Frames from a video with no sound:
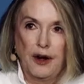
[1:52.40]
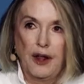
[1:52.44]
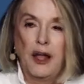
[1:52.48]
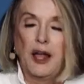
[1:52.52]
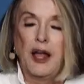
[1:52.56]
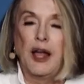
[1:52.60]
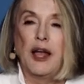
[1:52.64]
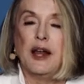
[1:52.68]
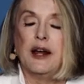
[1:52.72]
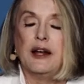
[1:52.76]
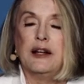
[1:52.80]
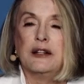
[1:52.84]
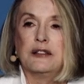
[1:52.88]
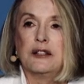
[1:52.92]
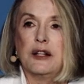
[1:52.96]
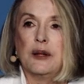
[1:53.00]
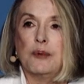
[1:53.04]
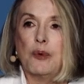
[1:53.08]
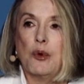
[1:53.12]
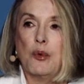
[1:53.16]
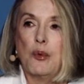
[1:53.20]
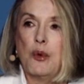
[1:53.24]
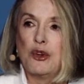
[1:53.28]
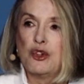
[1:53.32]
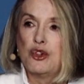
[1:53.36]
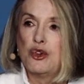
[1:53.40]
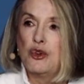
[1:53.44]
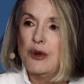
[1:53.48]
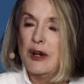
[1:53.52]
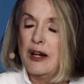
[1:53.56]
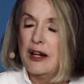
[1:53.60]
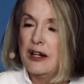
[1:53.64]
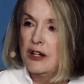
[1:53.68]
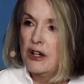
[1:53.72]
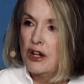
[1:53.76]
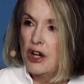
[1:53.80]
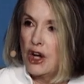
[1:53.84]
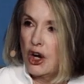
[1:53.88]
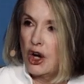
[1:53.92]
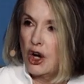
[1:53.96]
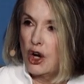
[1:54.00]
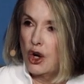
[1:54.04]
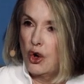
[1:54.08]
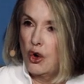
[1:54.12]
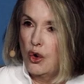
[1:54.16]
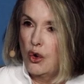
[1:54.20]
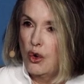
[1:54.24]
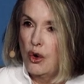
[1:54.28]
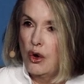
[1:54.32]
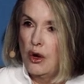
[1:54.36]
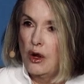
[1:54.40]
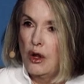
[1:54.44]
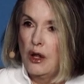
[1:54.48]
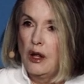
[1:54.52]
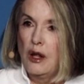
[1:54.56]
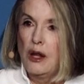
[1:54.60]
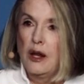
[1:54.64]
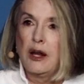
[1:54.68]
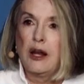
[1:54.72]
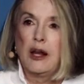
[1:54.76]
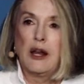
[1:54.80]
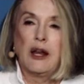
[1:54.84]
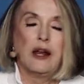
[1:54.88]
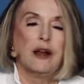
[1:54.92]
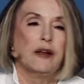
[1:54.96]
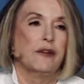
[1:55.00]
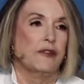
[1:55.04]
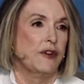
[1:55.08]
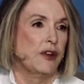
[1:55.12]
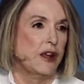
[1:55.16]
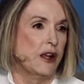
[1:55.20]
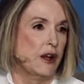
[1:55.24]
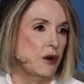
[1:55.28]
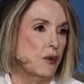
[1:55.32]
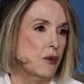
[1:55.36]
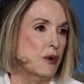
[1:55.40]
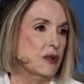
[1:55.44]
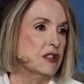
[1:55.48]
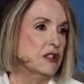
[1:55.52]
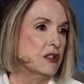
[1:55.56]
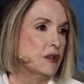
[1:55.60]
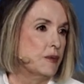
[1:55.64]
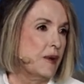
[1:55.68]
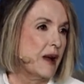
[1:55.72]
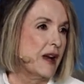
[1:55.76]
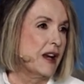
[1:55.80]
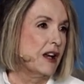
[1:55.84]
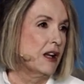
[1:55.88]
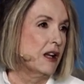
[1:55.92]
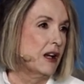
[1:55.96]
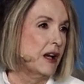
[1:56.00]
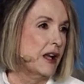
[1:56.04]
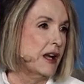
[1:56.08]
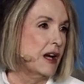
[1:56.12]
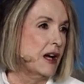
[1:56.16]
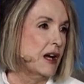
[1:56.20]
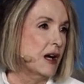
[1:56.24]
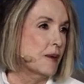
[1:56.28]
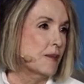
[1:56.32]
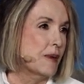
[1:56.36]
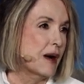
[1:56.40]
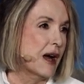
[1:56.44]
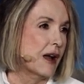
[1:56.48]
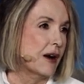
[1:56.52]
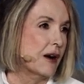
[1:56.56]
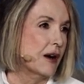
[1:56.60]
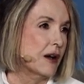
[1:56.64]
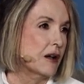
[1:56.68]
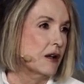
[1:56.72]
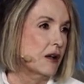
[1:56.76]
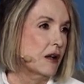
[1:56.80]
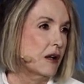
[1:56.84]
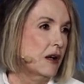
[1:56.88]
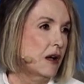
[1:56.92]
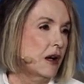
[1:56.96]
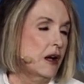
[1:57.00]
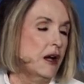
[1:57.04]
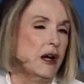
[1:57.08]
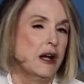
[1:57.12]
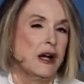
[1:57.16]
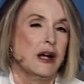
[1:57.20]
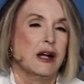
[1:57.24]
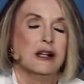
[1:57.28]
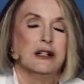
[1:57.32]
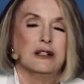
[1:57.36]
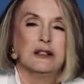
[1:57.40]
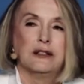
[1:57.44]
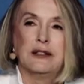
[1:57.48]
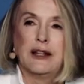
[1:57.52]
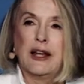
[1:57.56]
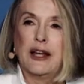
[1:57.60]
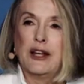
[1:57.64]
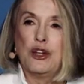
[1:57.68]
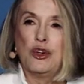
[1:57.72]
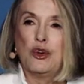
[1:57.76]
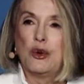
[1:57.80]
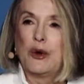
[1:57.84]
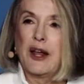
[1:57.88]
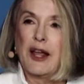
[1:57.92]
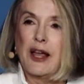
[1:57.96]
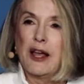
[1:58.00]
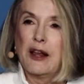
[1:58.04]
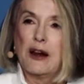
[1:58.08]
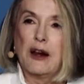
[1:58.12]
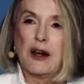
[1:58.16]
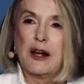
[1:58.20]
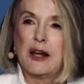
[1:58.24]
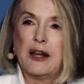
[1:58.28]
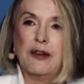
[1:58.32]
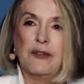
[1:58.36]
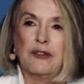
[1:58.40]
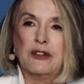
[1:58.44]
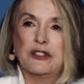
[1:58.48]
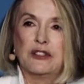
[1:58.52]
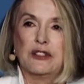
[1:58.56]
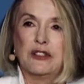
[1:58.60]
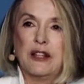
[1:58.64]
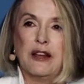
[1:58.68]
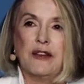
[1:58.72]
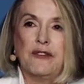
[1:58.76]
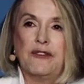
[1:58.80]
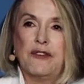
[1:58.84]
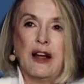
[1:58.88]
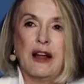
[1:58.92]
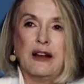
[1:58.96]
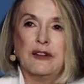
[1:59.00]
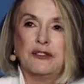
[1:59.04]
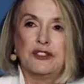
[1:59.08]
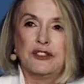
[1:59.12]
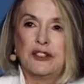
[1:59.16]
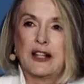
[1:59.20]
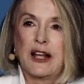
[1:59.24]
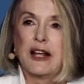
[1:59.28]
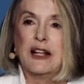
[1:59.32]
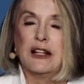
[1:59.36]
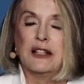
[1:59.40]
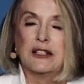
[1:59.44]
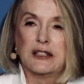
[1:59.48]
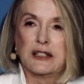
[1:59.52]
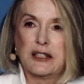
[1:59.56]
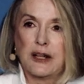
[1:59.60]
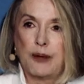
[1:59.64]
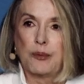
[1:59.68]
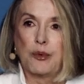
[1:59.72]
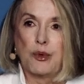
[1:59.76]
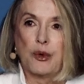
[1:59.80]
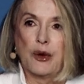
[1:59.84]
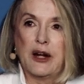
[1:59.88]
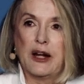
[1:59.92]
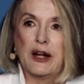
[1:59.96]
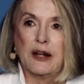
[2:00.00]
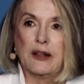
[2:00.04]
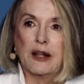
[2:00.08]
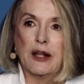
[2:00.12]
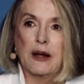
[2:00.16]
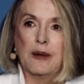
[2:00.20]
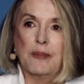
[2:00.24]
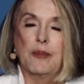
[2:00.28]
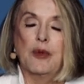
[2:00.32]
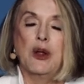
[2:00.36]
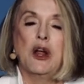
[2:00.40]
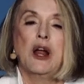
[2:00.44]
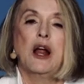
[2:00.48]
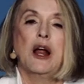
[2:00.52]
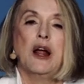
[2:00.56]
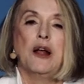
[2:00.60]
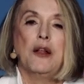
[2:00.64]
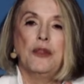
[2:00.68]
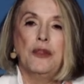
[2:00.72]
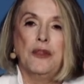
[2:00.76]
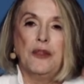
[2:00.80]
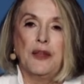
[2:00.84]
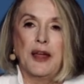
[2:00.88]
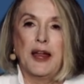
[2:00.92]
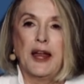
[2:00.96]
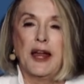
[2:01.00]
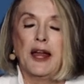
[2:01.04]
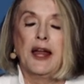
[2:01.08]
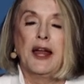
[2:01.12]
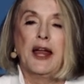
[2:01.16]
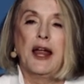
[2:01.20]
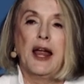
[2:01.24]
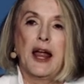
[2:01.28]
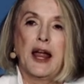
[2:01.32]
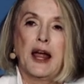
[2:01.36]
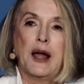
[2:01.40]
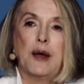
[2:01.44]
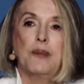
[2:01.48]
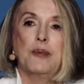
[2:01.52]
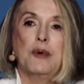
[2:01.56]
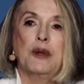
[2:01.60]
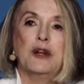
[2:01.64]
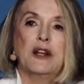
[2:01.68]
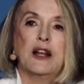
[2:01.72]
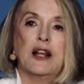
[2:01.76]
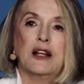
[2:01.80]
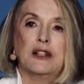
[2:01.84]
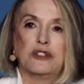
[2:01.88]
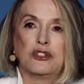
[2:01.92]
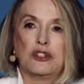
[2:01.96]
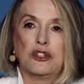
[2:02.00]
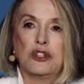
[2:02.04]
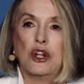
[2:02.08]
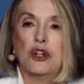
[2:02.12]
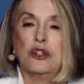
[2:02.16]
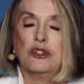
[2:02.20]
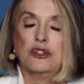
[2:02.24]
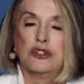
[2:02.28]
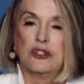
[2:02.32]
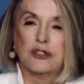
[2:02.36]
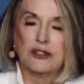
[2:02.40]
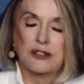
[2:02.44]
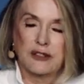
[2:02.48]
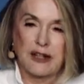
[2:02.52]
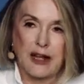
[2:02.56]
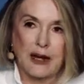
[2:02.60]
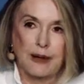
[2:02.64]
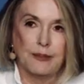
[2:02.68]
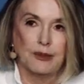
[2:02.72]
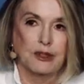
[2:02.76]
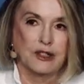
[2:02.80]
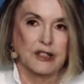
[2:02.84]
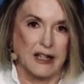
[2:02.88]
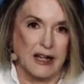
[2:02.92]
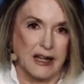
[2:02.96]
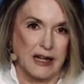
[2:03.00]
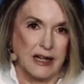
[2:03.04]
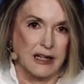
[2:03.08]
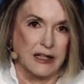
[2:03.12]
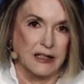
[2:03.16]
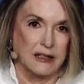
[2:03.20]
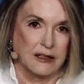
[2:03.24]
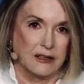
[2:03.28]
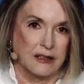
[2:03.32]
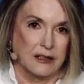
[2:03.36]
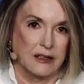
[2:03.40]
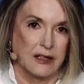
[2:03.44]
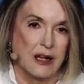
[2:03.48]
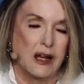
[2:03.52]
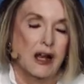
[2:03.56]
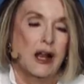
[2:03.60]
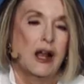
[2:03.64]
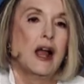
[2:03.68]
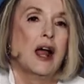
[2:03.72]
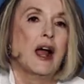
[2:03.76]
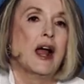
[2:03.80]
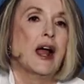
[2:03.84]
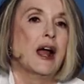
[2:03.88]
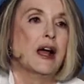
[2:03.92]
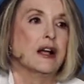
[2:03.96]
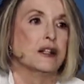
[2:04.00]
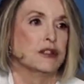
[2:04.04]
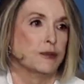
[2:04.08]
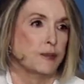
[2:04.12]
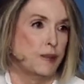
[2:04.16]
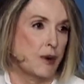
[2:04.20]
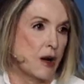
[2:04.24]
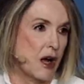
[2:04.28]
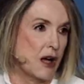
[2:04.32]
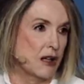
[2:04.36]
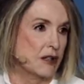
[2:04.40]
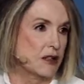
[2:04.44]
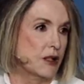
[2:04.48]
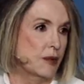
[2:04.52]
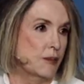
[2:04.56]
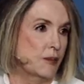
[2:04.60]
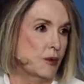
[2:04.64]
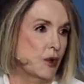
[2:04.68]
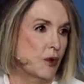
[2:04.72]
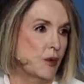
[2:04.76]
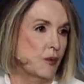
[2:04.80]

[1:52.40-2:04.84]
And he said, but what you need to know, if anyone's speculating about it, is that you cannot even say 5 seconds separated them. They happened as close to simultaneous as possible.